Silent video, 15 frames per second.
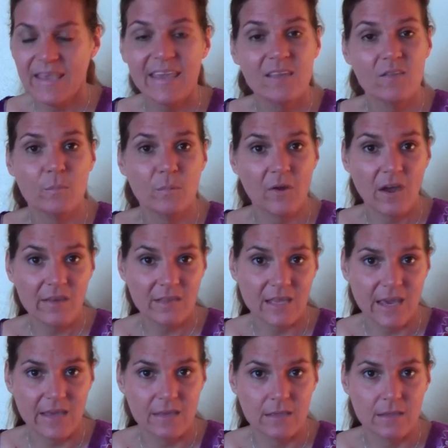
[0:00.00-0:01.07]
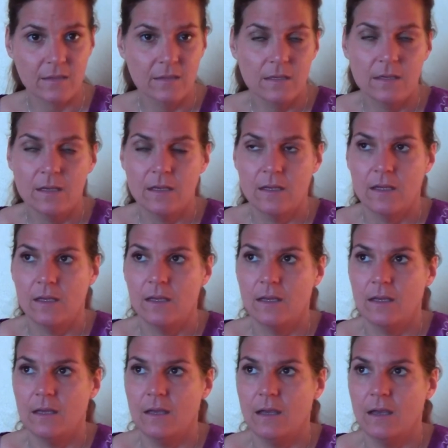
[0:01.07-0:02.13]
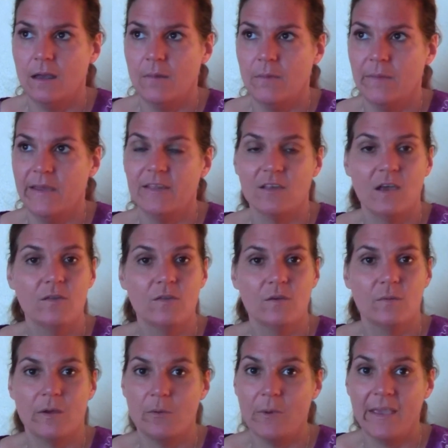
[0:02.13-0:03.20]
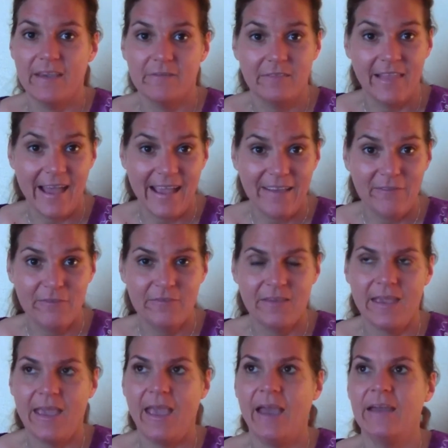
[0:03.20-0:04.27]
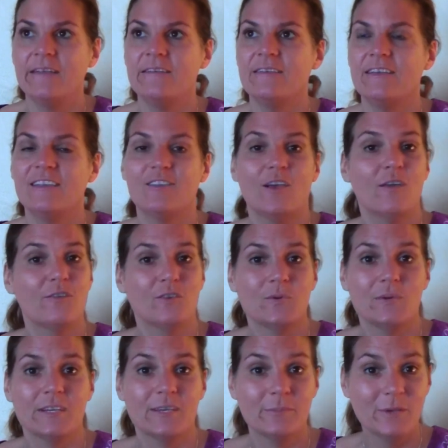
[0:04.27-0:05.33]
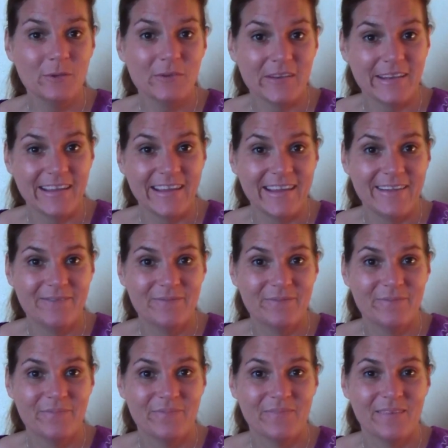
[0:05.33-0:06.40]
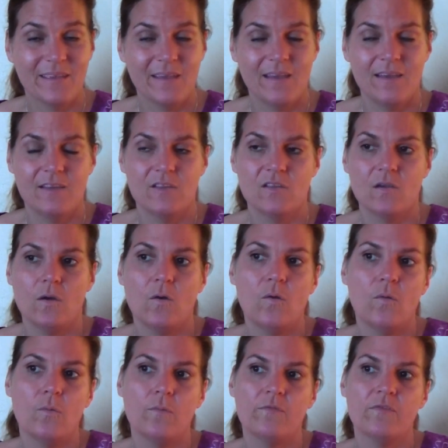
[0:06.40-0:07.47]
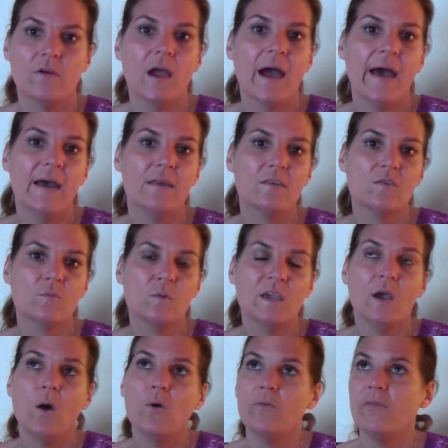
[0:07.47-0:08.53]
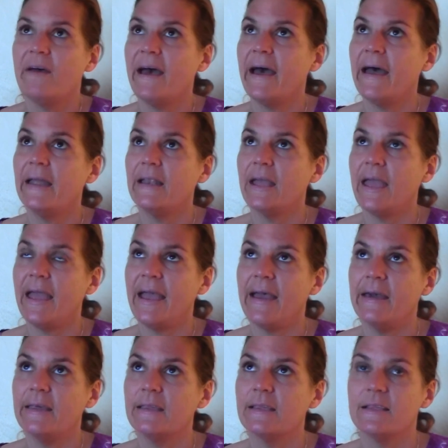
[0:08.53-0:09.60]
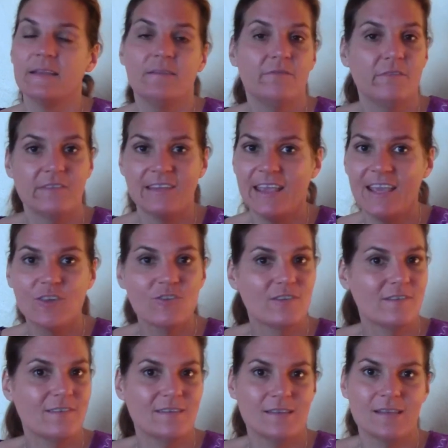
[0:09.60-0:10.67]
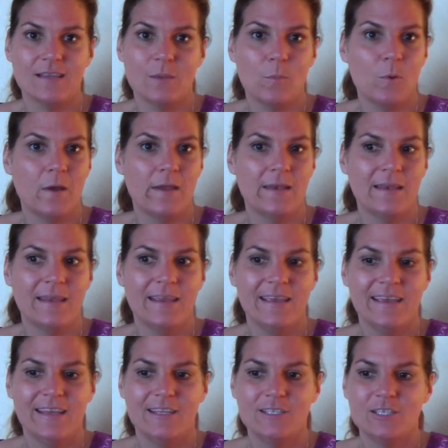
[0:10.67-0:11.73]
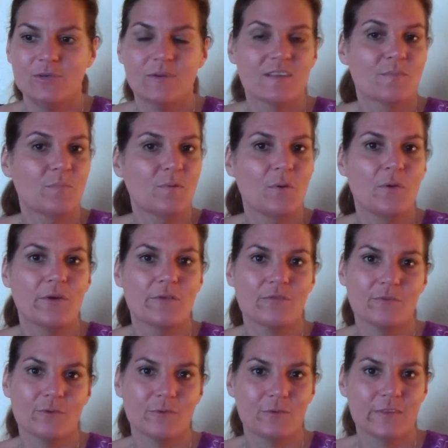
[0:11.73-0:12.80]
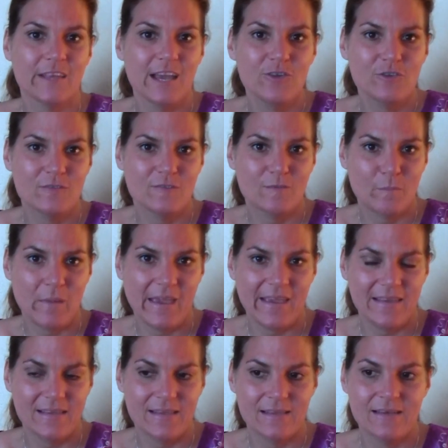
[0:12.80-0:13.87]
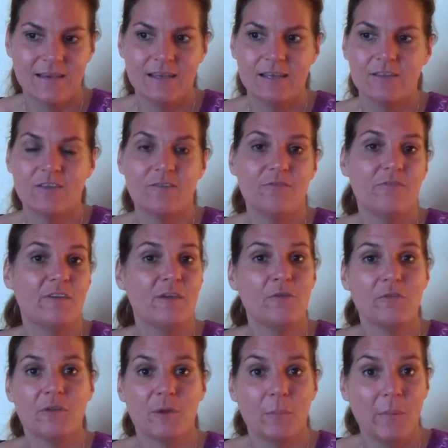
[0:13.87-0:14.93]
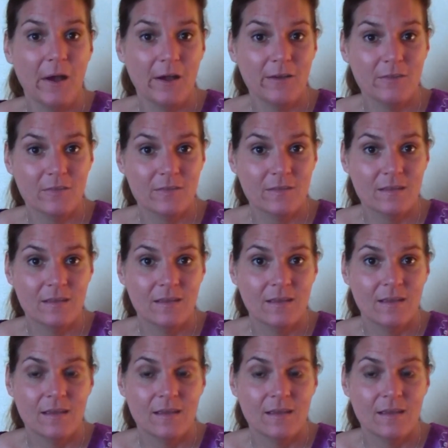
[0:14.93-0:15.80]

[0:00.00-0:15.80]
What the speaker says: is a process. It's also a way of life, and it's also a community. So for us, we hold that as an invitation to someone to explore through session space, to feel their parts